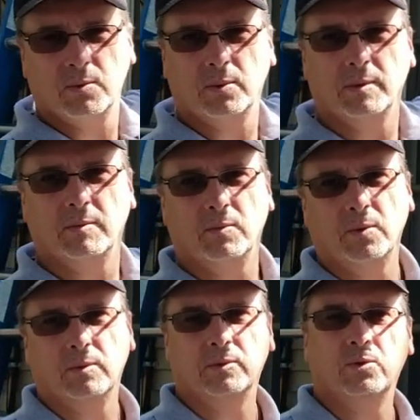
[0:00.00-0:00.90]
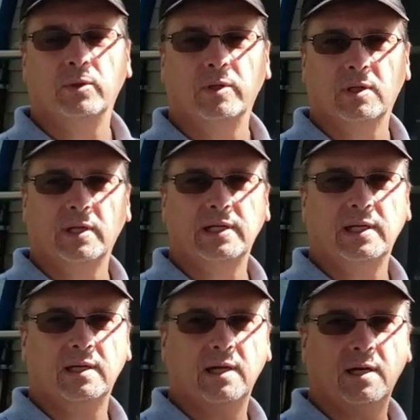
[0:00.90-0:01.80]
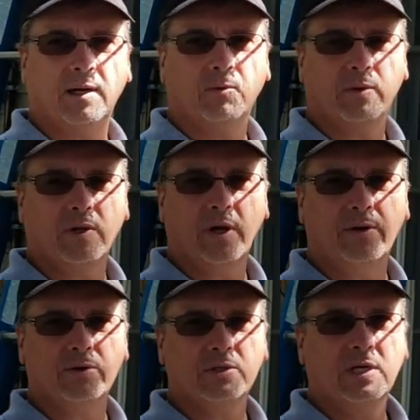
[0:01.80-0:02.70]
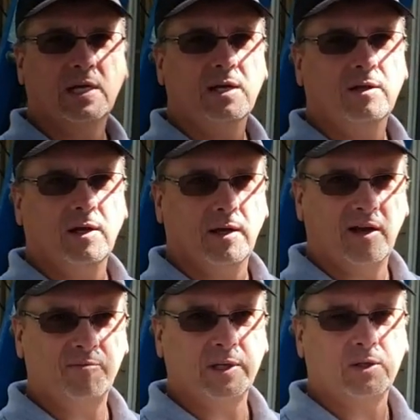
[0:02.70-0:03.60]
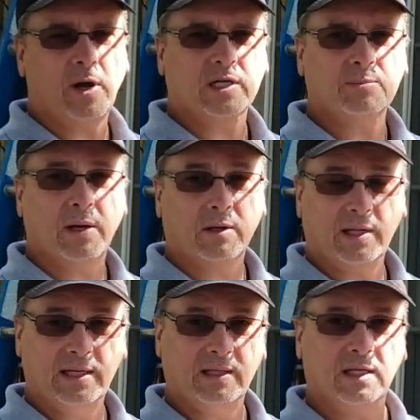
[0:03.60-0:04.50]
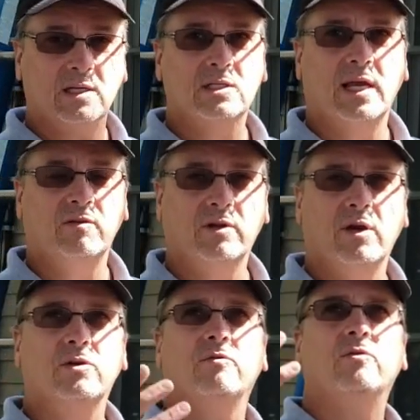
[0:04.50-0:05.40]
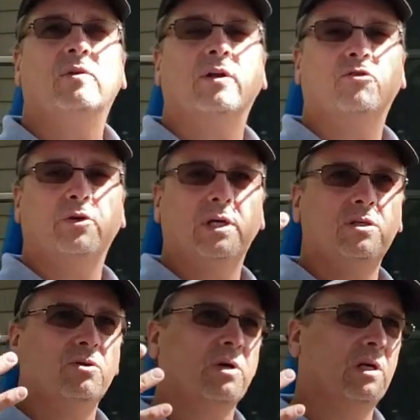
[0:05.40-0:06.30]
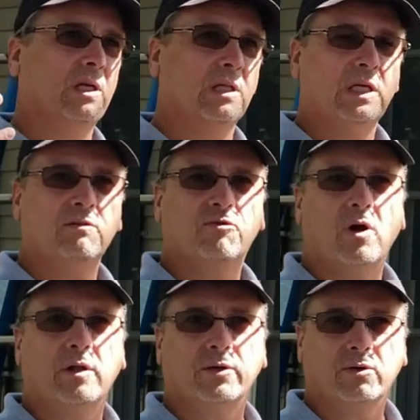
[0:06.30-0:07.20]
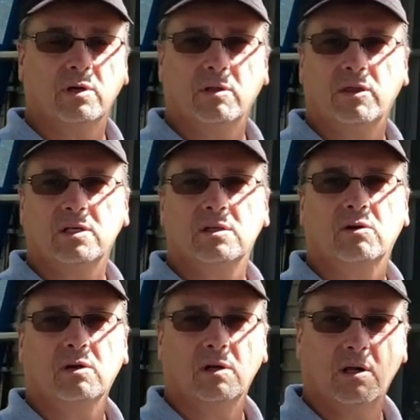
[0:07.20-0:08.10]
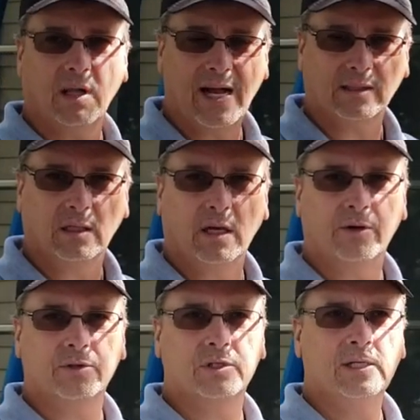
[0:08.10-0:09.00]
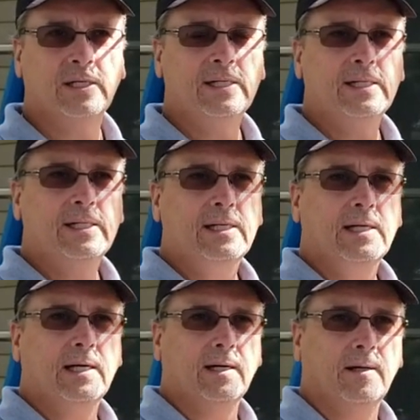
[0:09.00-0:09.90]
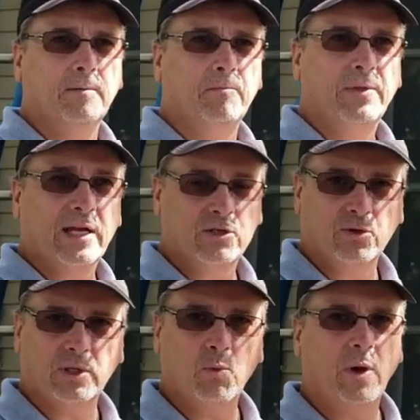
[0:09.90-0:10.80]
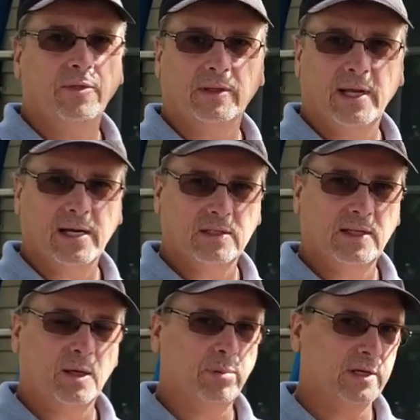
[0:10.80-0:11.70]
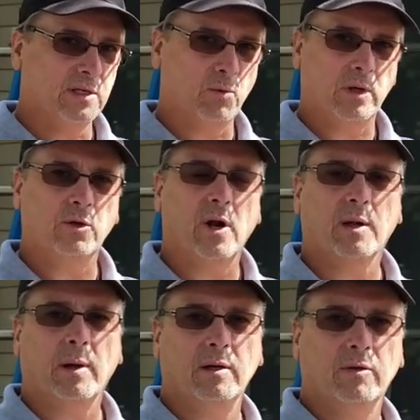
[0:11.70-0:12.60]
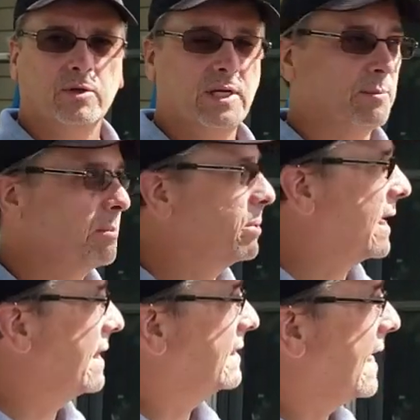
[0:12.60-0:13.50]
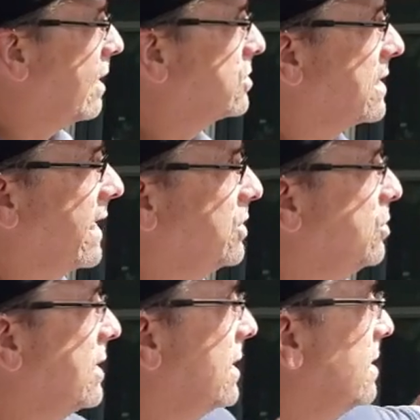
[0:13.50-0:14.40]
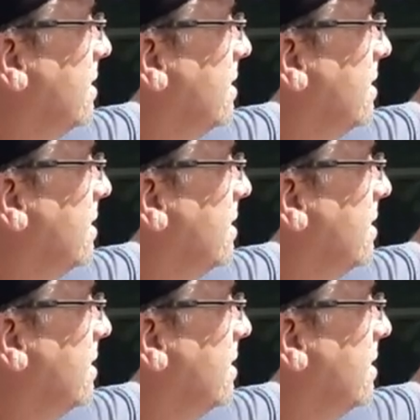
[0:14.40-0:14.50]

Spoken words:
We're doing the cleaning with gutters. Everybody talks about cleaning the inside of gutters. If you've got trees, you're going to get leaves falling. You're going to get things that are going to clog the gutters. That's certainly one thing that has to take place that we're going to talk about in another segment. But on the outside, you get,